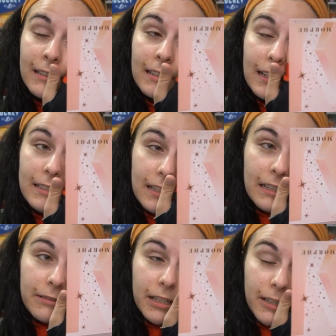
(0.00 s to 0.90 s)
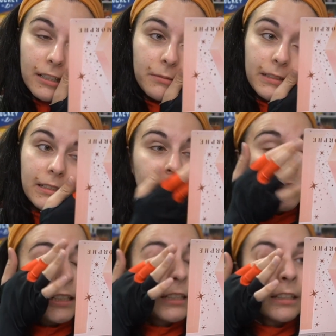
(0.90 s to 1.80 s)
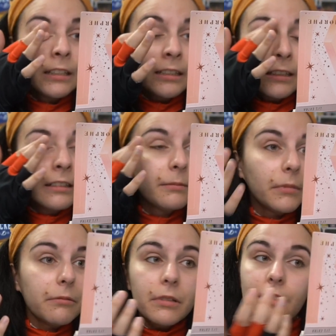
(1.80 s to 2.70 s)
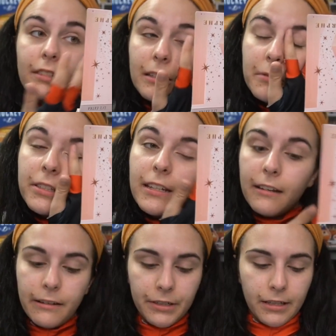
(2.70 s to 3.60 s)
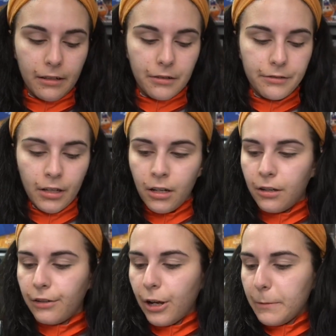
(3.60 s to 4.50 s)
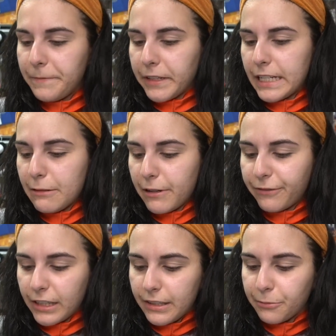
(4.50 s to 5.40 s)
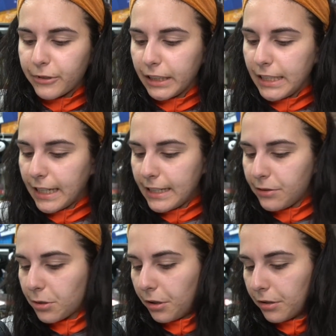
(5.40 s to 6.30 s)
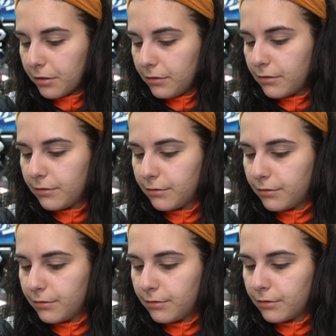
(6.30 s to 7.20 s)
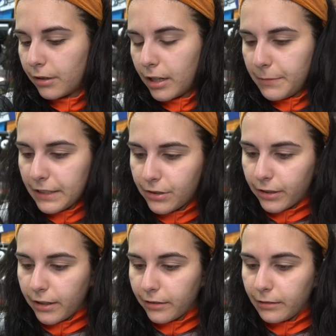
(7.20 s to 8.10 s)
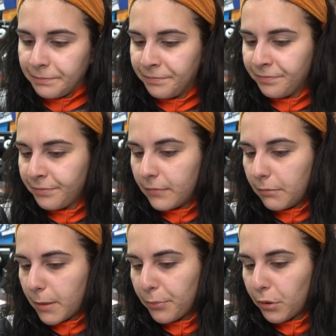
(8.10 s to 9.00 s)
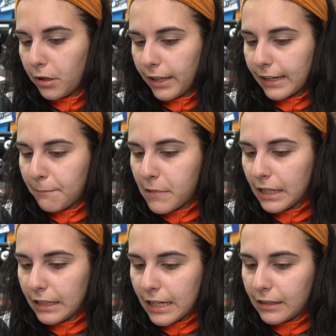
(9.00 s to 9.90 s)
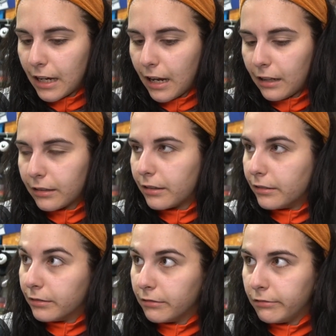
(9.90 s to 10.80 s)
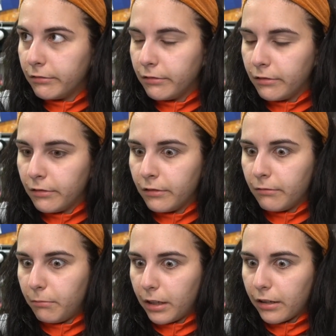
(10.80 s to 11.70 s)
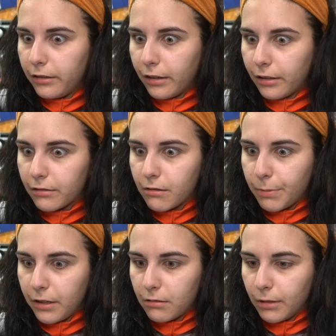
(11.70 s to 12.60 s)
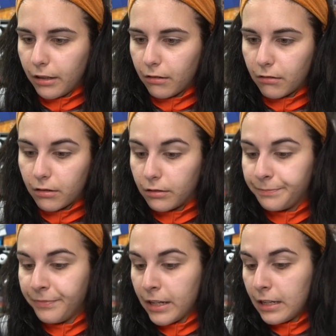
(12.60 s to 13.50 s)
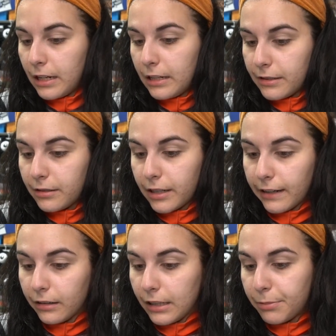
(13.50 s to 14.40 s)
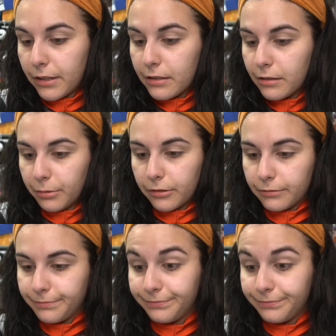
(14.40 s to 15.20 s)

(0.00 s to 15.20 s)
It didn't even occur to me. But we'll see. We'll see how everything goes. Hopefully, we find some really nice cards. Oh, I'm excited. And we pull like a million dollar, million dollar Spider-Man card. It is entirely possible.